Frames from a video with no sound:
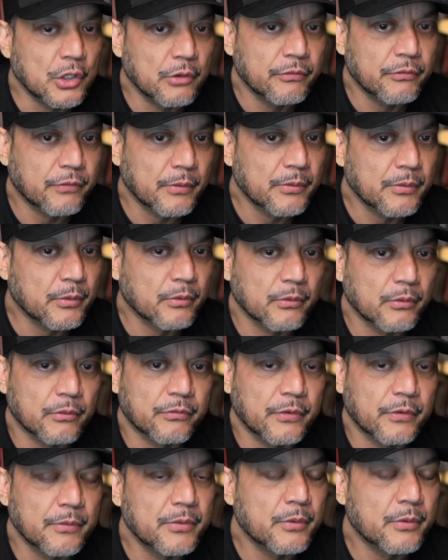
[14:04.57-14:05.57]
from
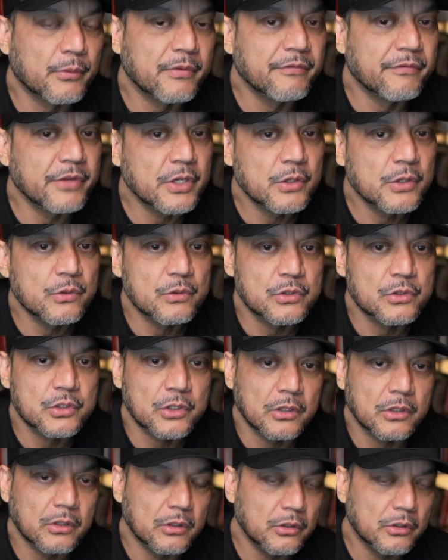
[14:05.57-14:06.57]
the reviews,
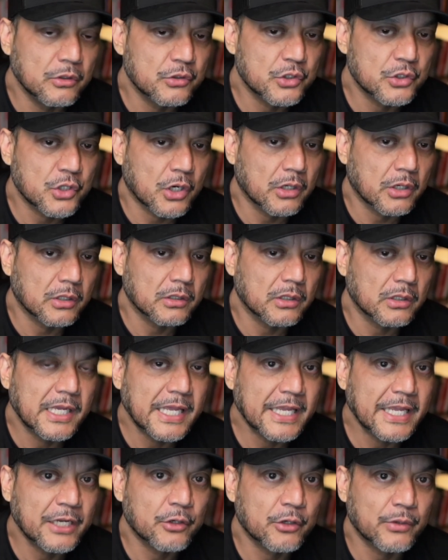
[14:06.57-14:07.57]
you start
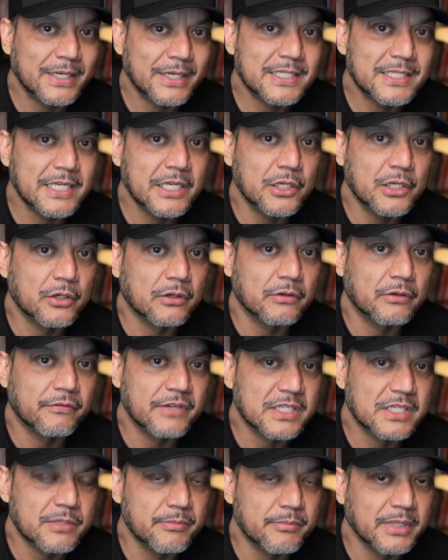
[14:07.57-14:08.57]
increasing your
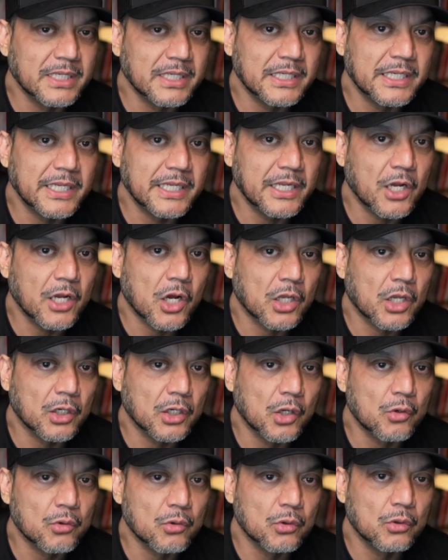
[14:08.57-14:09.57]
visibility on
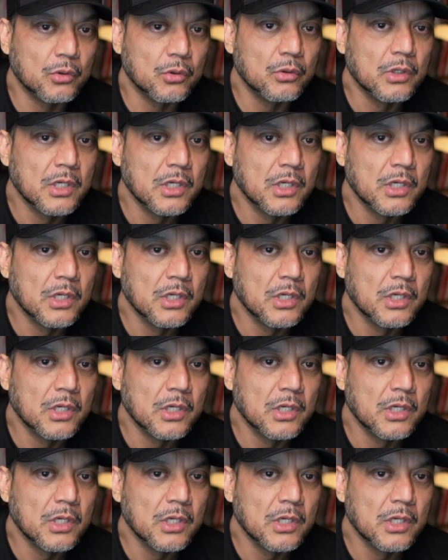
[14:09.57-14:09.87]
local